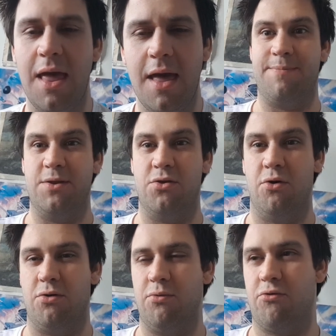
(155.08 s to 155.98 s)
But the
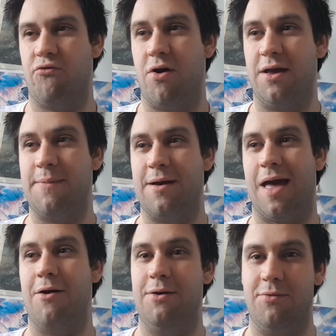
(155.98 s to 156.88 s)
doctor was crying about
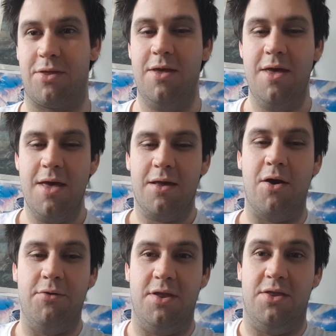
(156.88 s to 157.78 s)
how he was
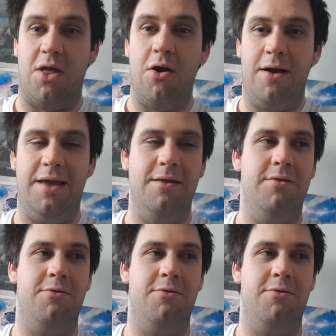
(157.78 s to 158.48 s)
going to die, and